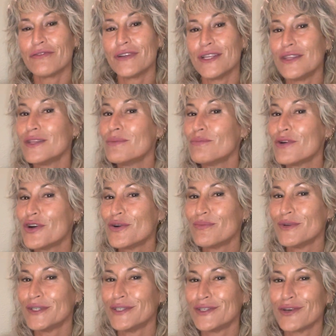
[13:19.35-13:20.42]
in the
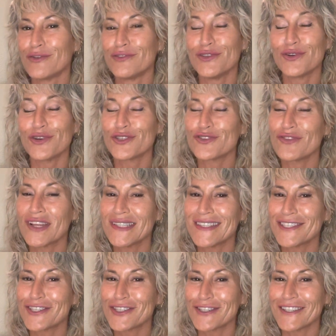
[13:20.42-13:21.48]
moment of your
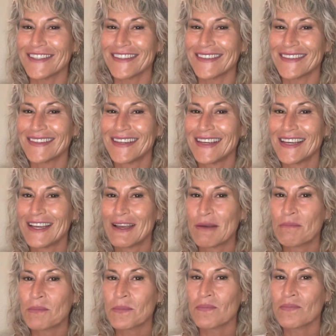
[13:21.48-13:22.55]
transitioning,
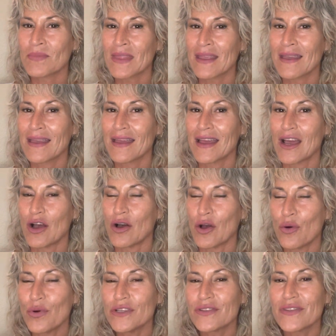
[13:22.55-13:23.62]

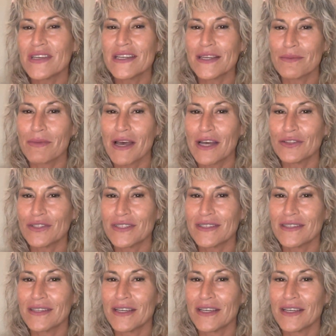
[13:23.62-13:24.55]
always think about it.